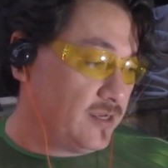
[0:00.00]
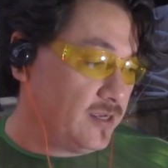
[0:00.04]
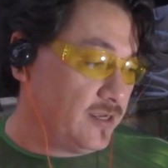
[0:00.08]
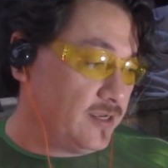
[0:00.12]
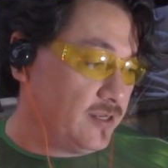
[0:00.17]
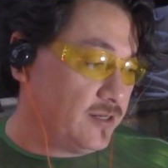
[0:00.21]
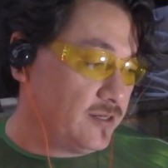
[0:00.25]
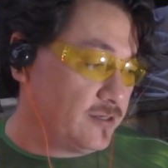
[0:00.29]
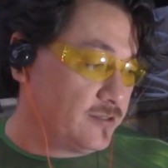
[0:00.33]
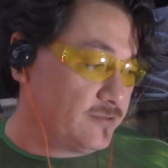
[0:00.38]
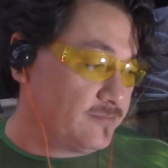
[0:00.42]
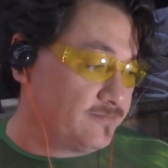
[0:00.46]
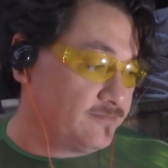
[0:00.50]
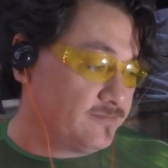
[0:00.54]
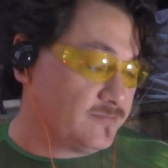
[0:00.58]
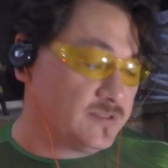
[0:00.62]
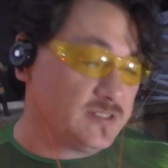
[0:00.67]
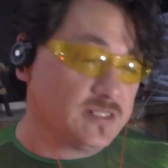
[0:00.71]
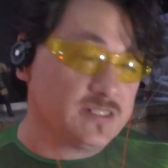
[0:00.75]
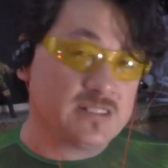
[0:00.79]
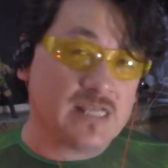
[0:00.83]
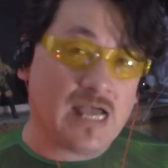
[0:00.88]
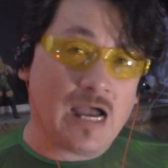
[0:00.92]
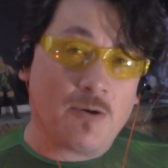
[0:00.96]

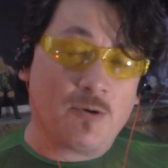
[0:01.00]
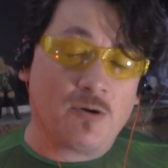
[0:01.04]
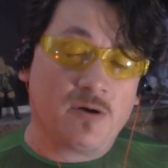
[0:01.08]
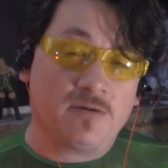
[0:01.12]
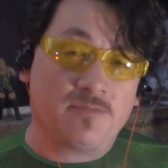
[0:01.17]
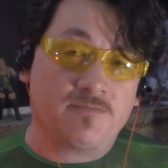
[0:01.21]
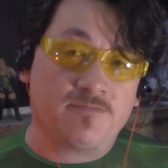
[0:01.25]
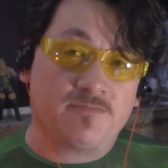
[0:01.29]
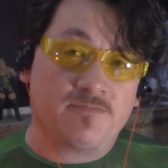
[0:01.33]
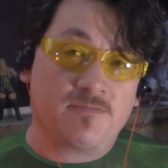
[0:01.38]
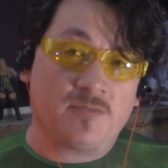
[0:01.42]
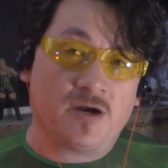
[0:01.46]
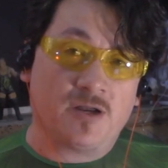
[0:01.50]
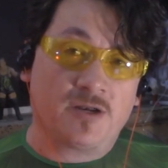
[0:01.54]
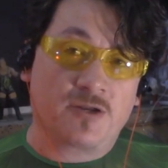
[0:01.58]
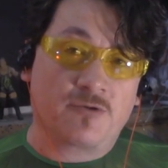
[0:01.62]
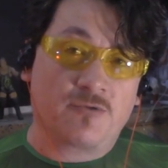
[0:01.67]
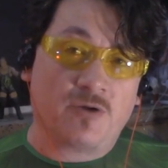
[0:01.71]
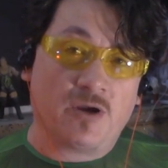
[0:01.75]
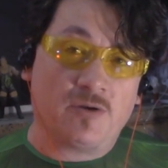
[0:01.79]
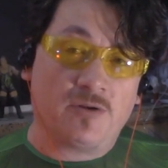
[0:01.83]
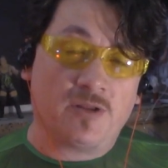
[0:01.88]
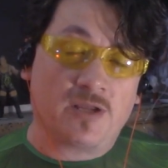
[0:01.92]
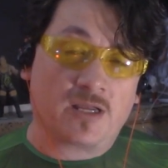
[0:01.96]
Miyazawa on the
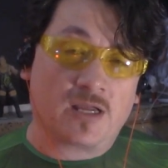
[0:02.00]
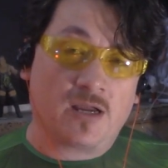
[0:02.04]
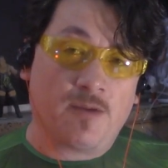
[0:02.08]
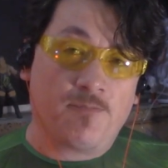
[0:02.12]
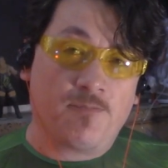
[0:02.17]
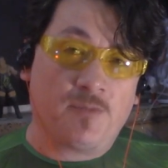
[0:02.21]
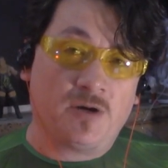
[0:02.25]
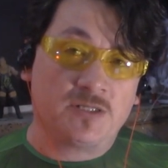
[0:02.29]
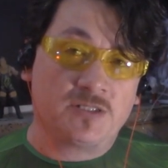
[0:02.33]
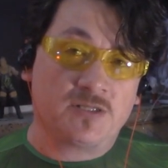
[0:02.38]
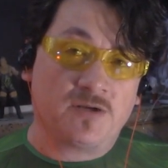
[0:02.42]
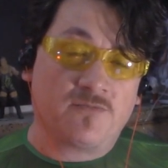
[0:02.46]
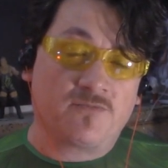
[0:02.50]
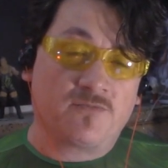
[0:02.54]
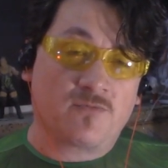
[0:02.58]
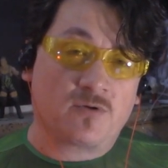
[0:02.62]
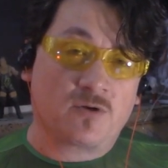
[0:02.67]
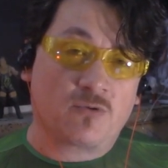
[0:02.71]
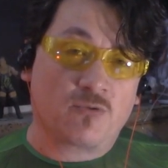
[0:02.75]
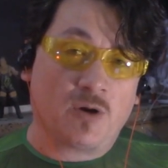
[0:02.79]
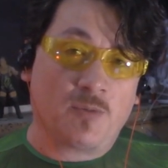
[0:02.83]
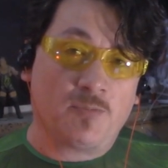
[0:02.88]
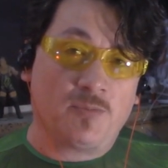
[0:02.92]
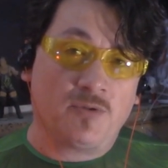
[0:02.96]
ground like a bunch of
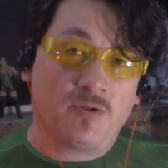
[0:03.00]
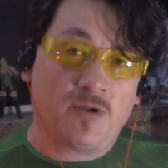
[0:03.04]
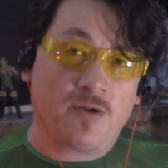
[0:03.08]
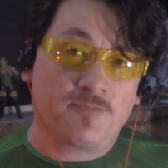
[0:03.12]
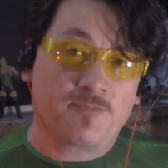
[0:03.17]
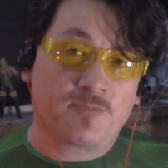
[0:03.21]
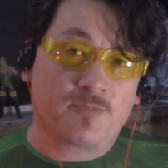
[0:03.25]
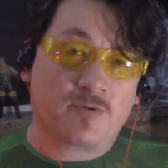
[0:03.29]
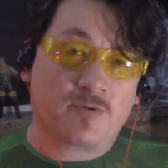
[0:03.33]
crumpled up,